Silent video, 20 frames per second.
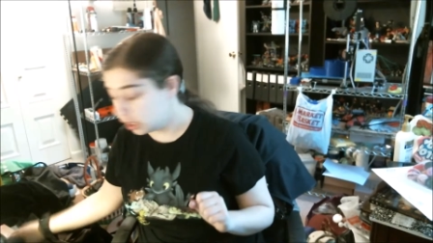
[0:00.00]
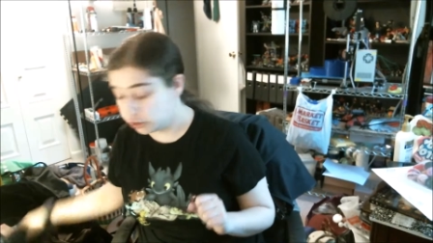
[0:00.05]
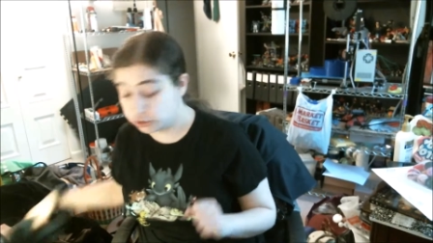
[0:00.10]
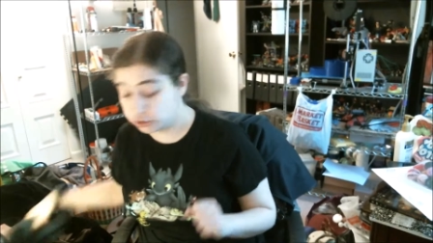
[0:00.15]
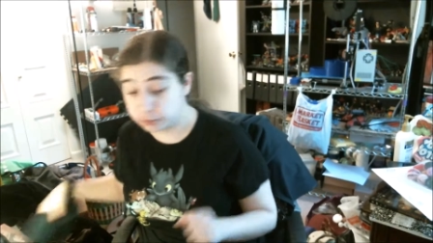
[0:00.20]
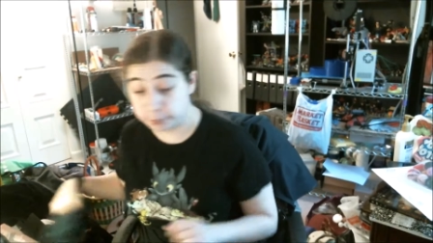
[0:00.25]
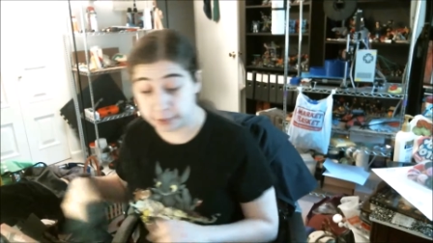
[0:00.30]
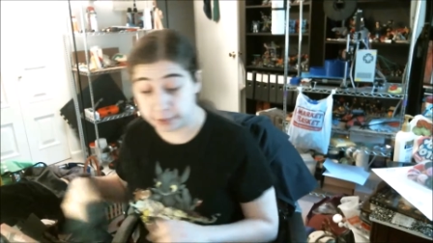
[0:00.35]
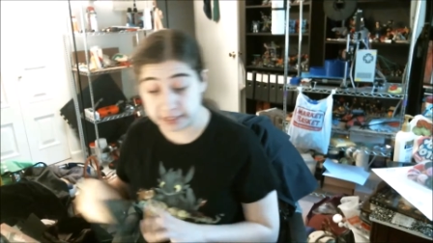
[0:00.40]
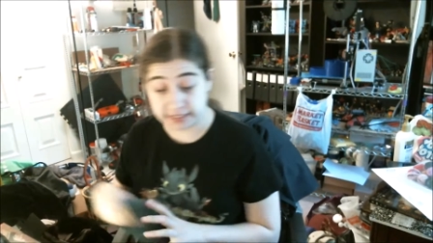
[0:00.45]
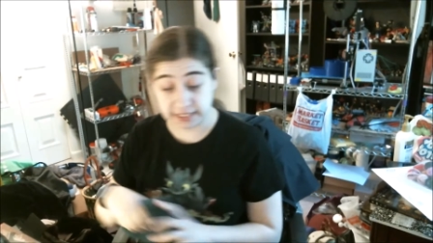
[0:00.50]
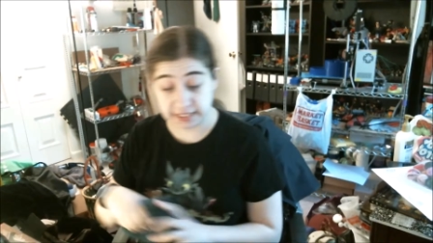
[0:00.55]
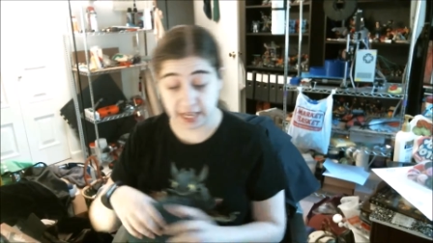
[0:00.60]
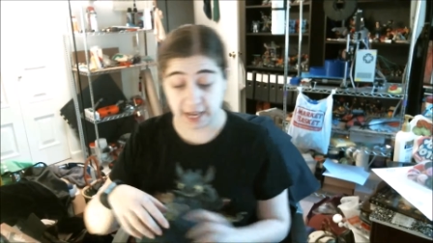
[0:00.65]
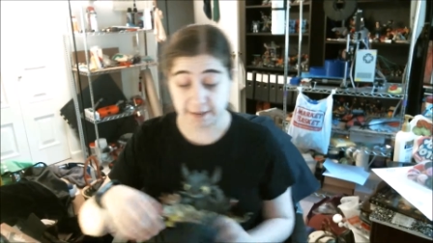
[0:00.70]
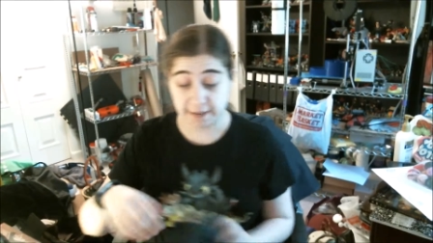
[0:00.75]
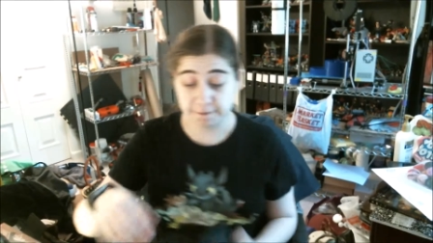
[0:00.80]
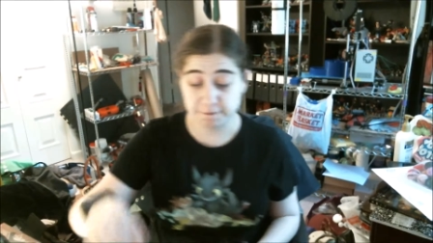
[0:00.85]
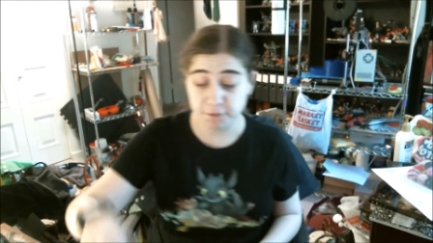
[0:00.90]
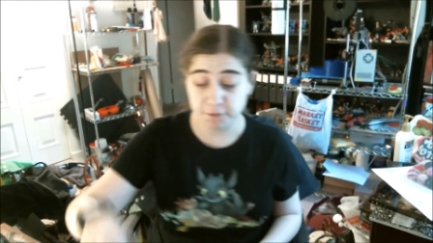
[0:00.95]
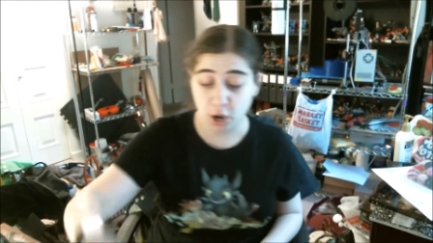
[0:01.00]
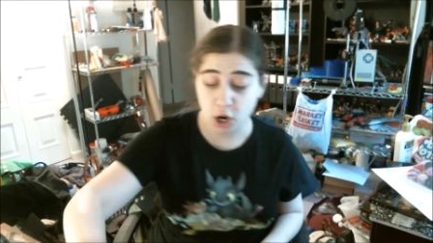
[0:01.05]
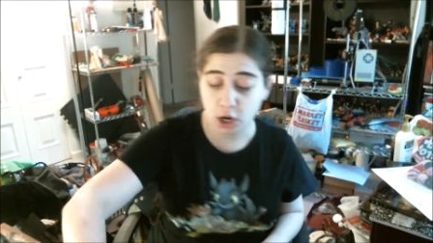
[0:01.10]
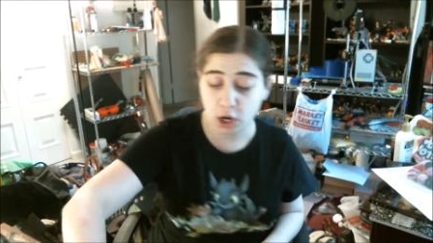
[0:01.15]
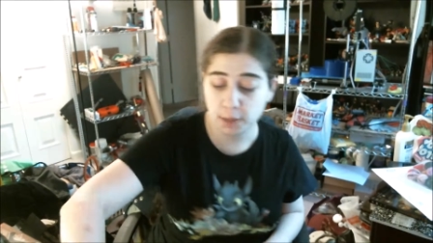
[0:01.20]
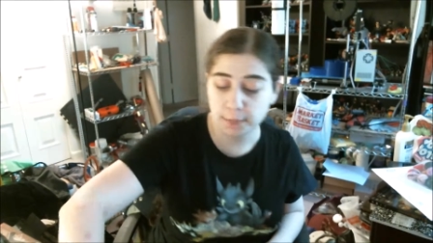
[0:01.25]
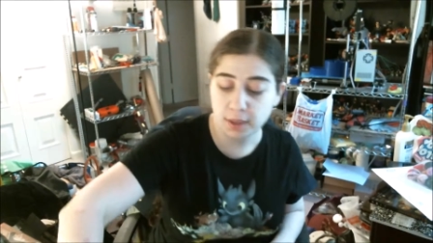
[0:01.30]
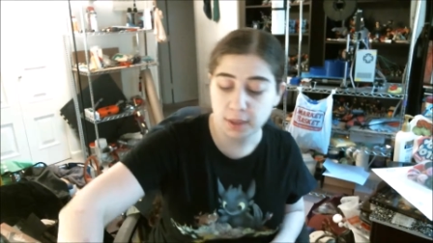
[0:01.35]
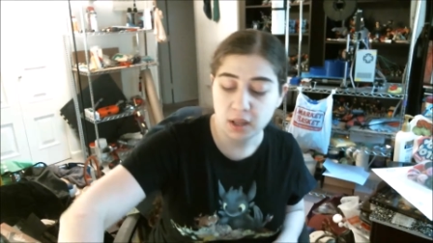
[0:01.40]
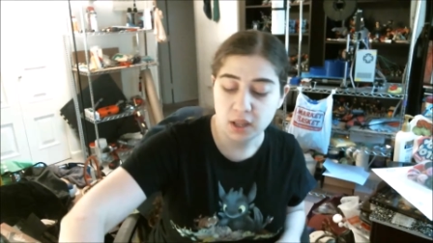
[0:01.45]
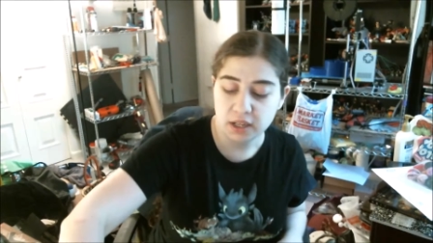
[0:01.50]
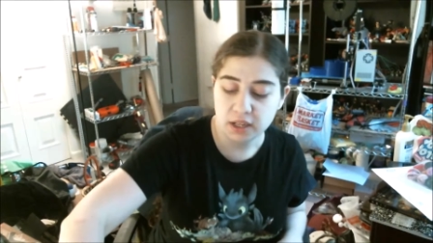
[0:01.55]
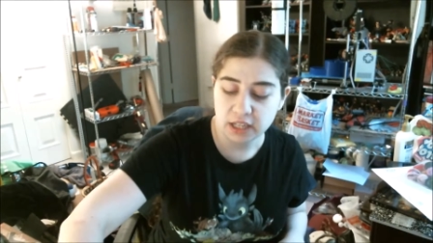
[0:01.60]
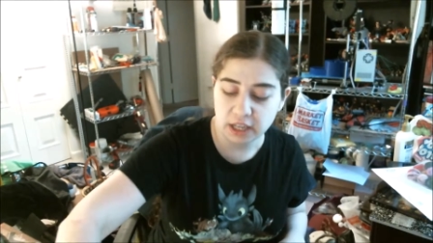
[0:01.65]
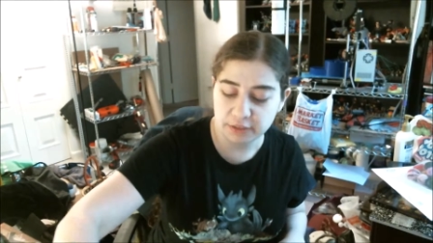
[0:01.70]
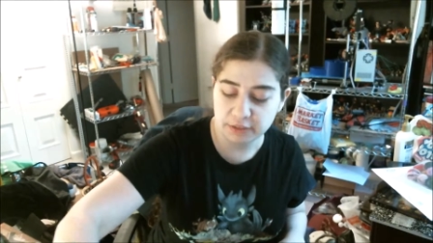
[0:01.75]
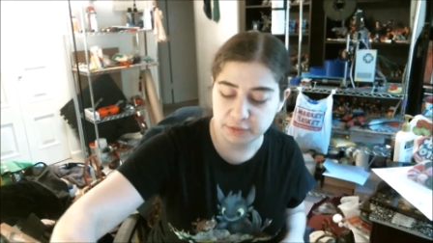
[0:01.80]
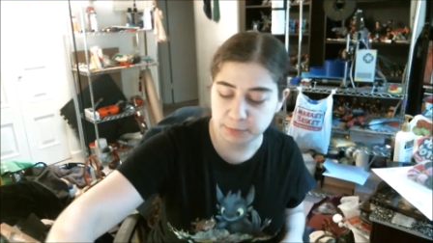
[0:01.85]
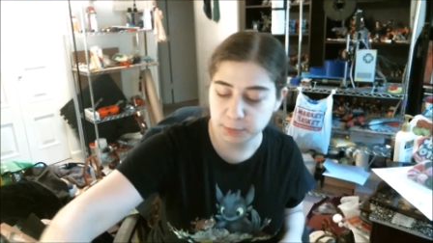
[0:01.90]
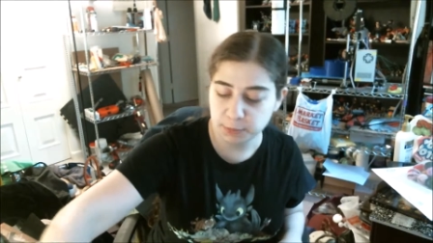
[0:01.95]
Springtide Farm.
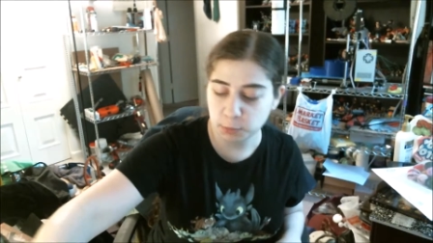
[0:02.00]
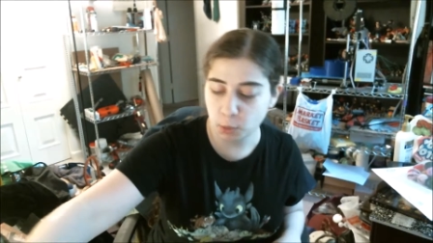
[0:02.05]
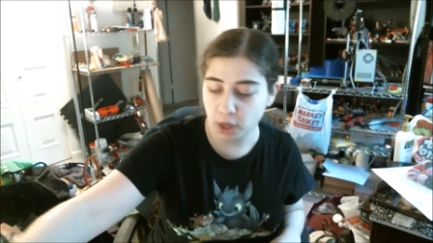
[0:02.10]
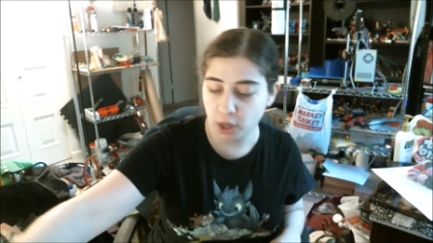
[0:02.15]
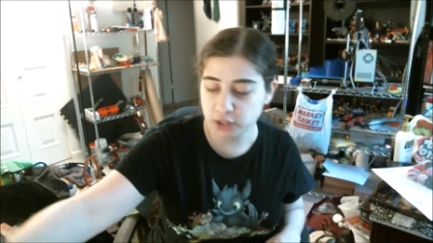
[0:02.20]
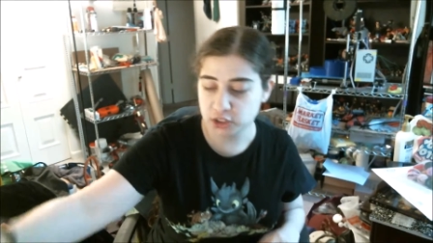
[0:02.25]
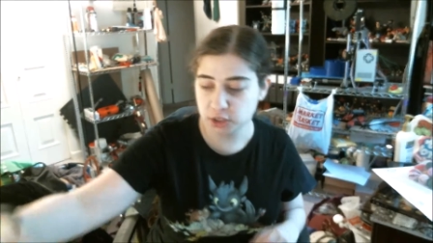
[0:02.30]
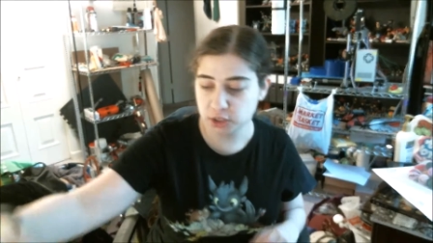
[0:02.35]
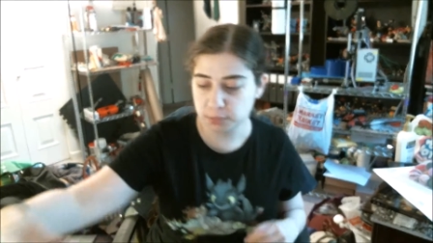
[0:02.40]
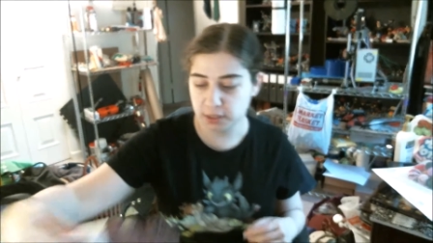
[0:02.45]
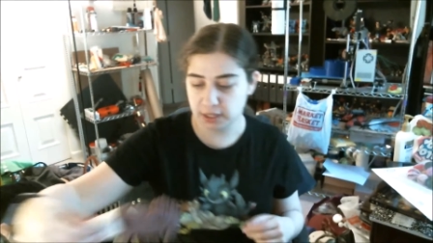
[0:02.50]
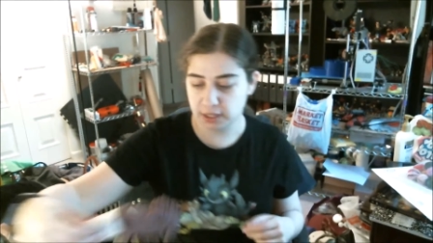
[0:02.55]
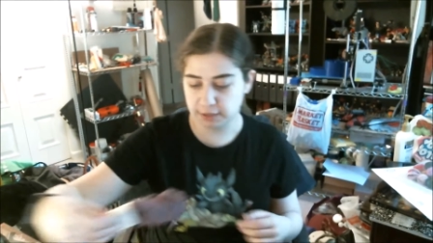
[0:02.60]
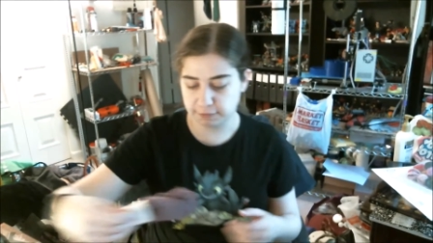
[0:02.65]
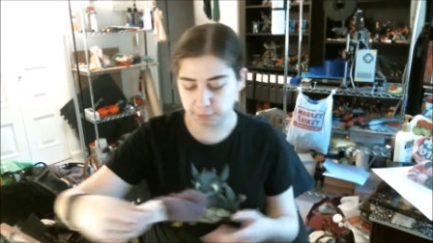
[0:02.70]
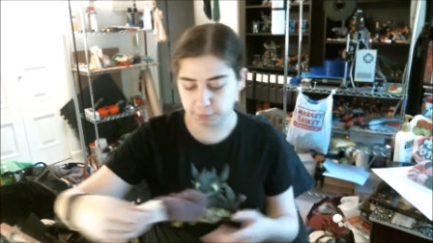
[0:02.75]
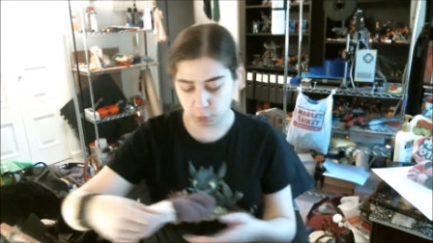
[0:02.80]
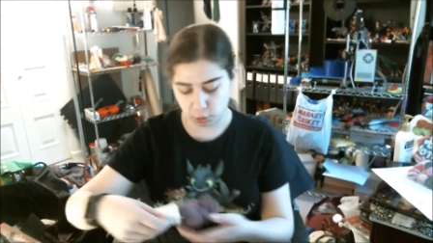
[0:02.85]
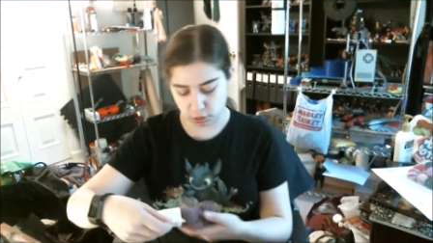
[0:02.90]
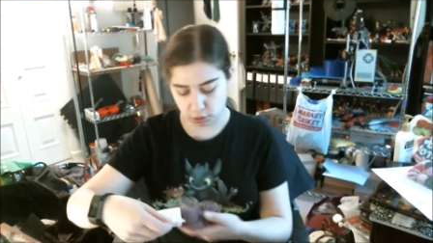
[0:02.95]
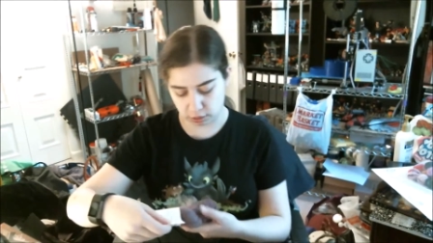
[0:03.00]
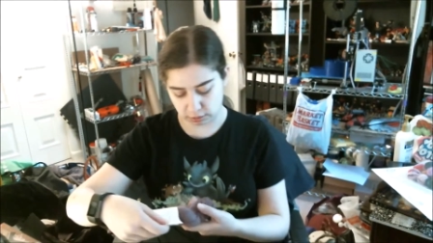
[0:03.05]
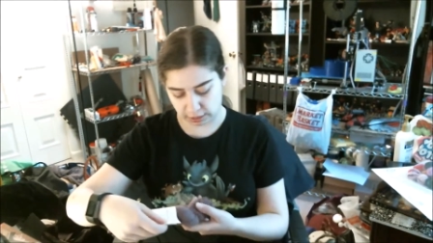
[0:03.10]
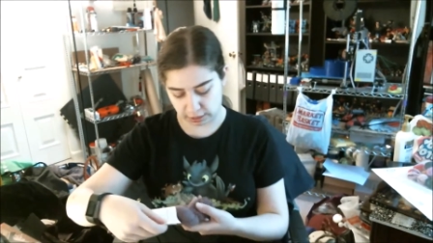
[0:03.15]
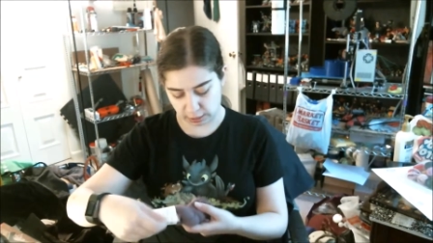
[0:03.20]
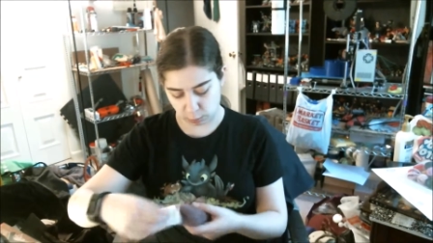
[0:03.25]
Now, if you've been watching me for a